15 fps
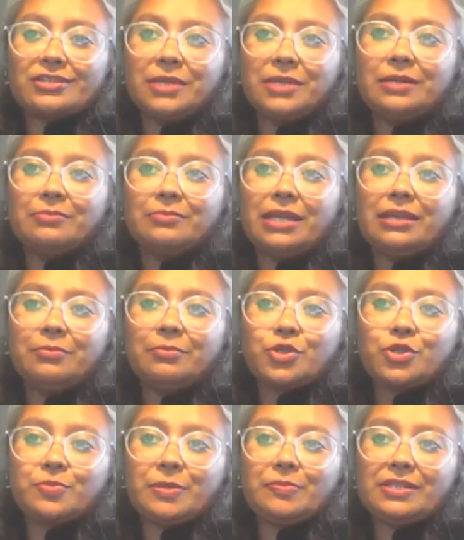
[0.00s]
in
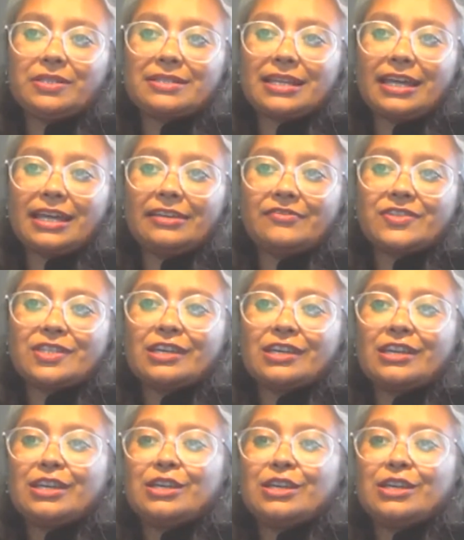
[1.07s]
most people's lives.